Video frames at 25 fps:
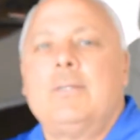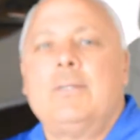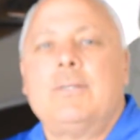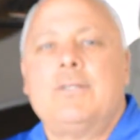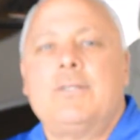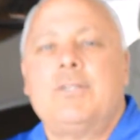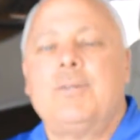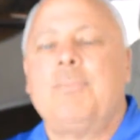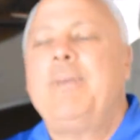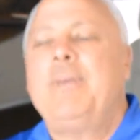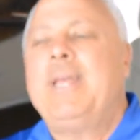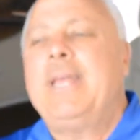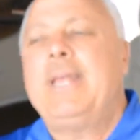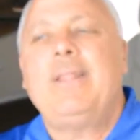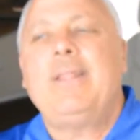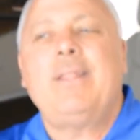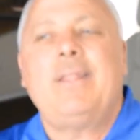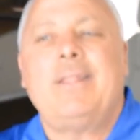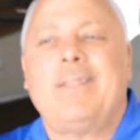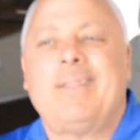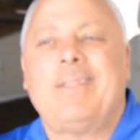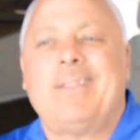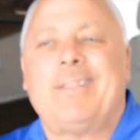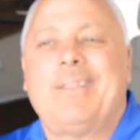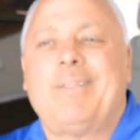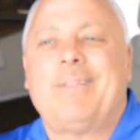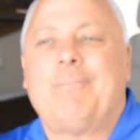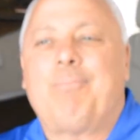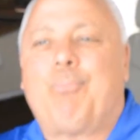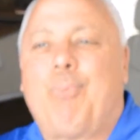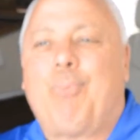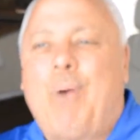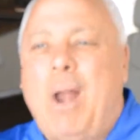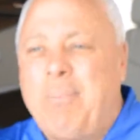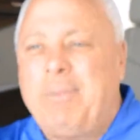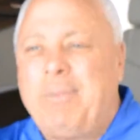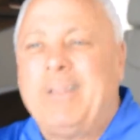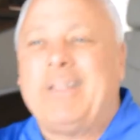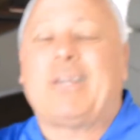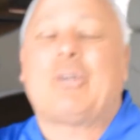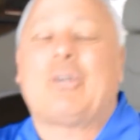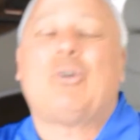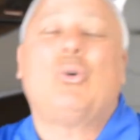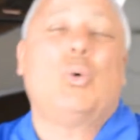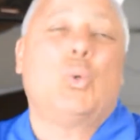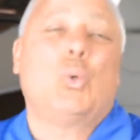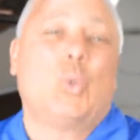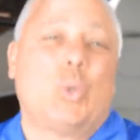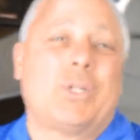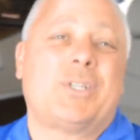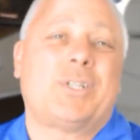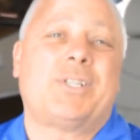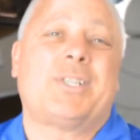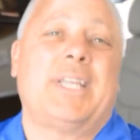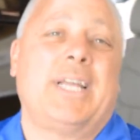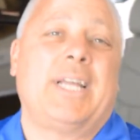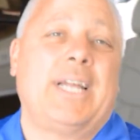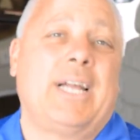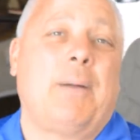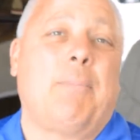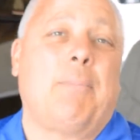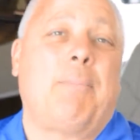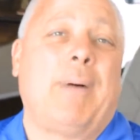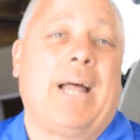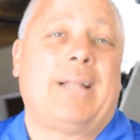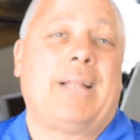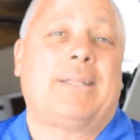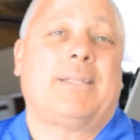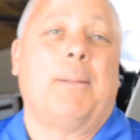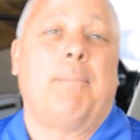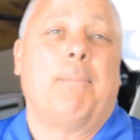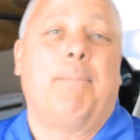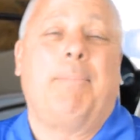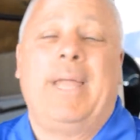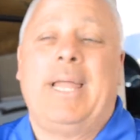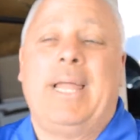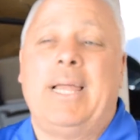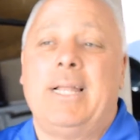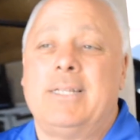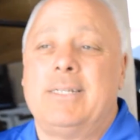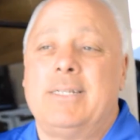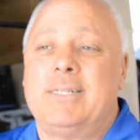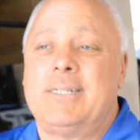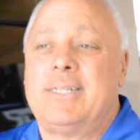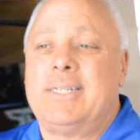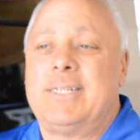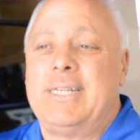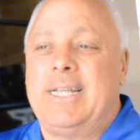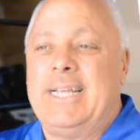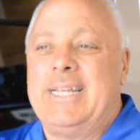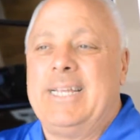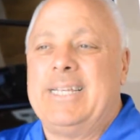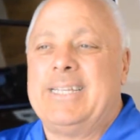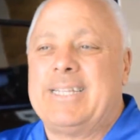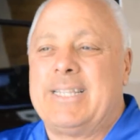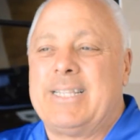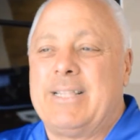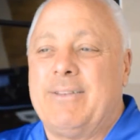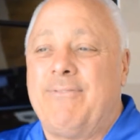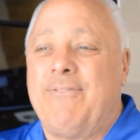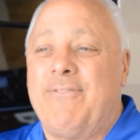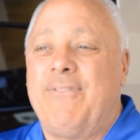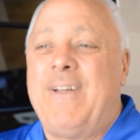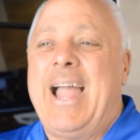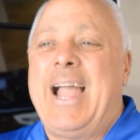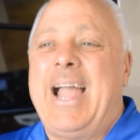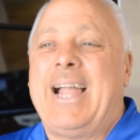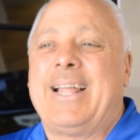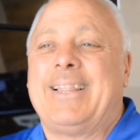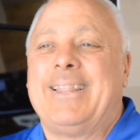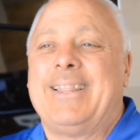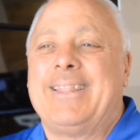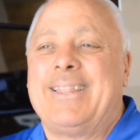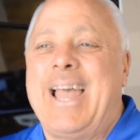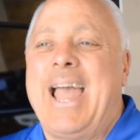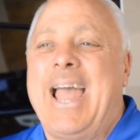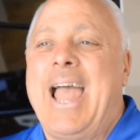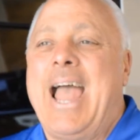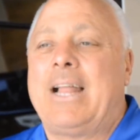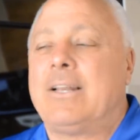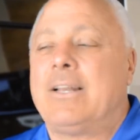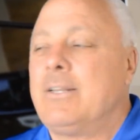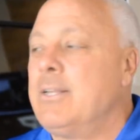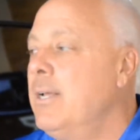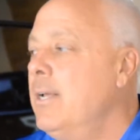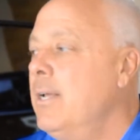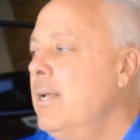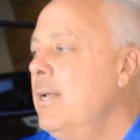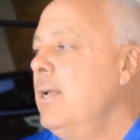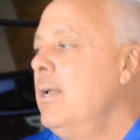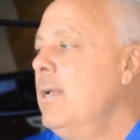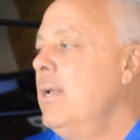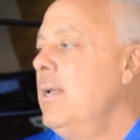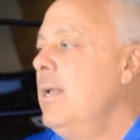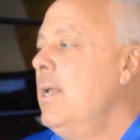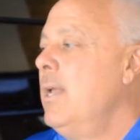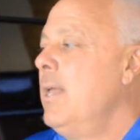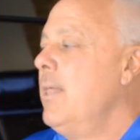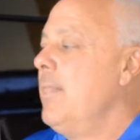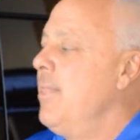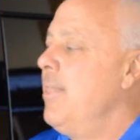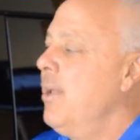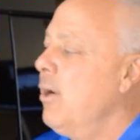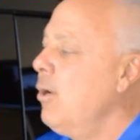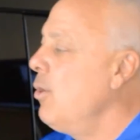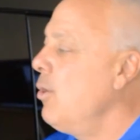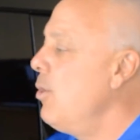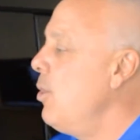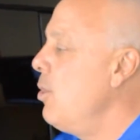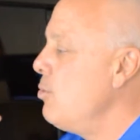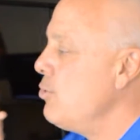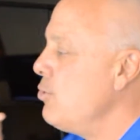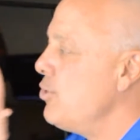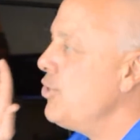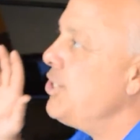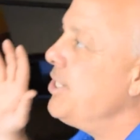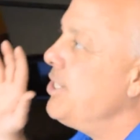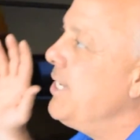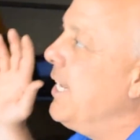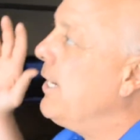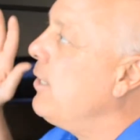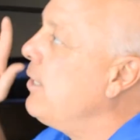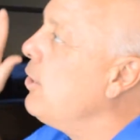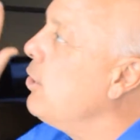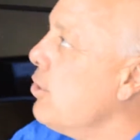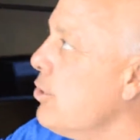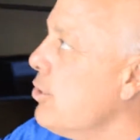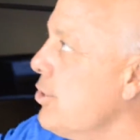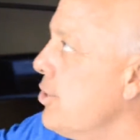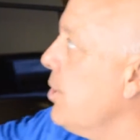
To me, probably the coolest thing about the Benz is the fact that there are no stickers